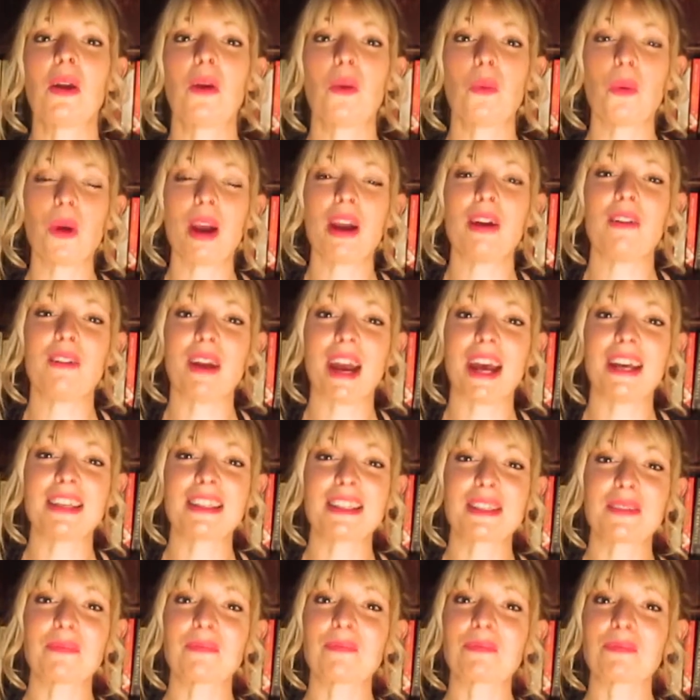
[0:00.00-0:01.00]

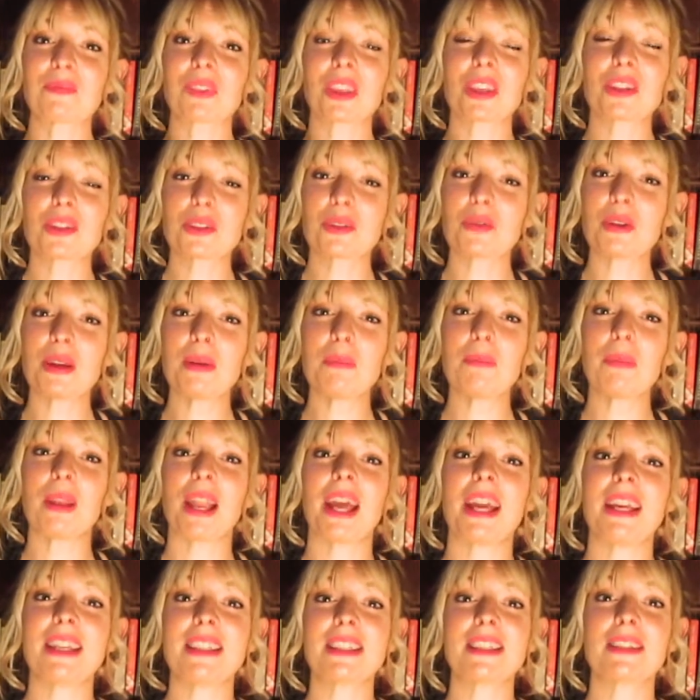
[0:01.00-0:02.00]
Whereas
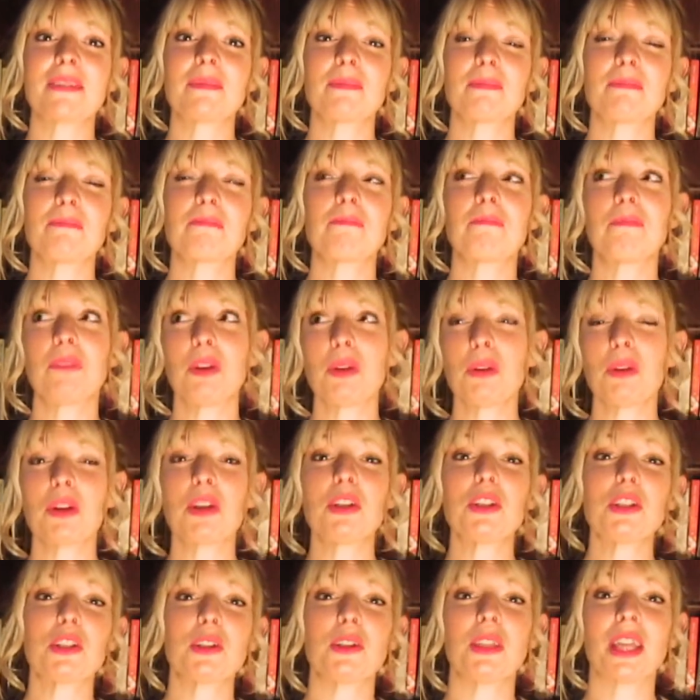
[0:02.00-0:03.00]
screenplays, you
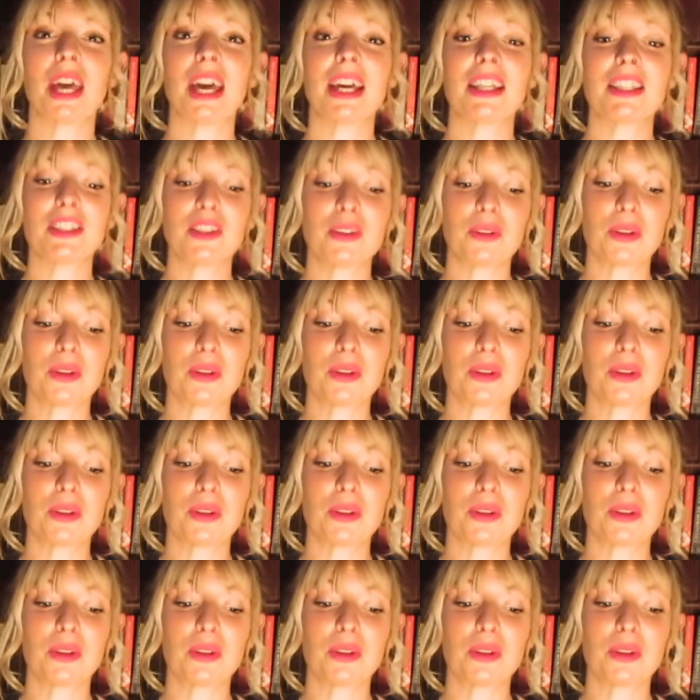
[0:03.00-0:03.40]
could do that.